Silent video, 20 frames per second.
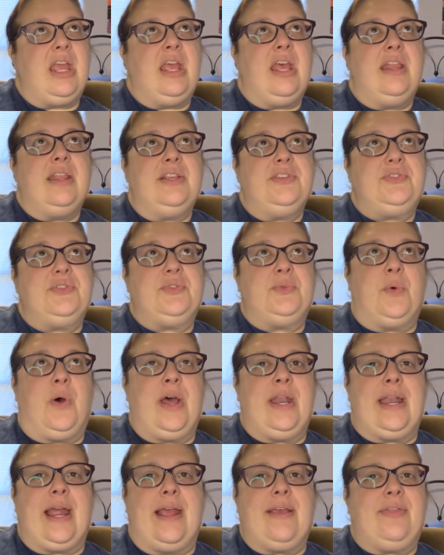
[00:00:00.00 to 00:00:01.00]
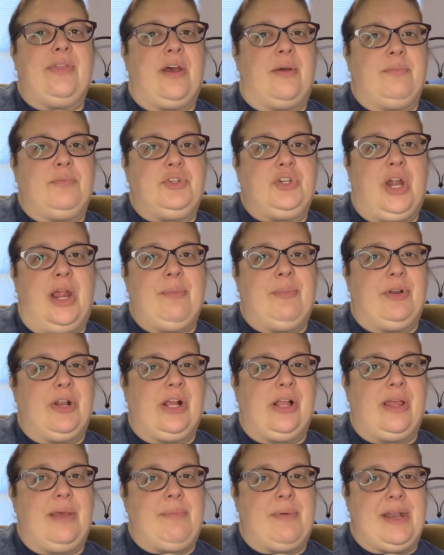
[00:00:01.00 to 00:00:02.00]
This is one, I'm trying to put a
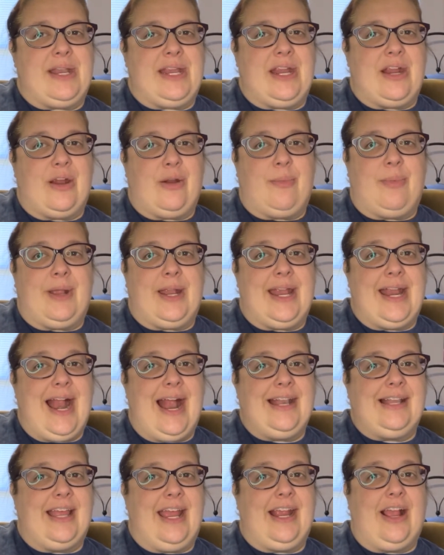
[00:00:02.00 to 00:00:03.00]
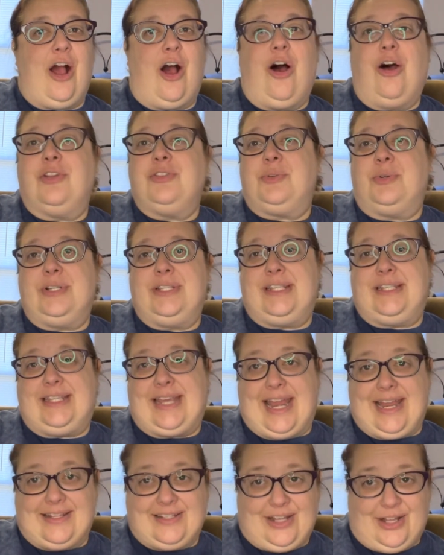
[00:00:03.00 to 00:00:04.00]
clip in here, but it had like all sorts of
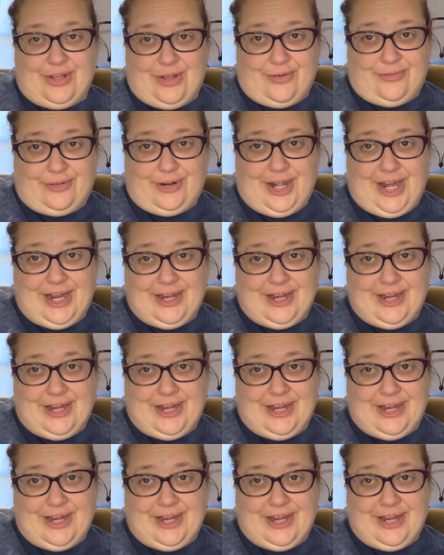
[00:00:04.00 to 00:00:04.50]
stains all over it.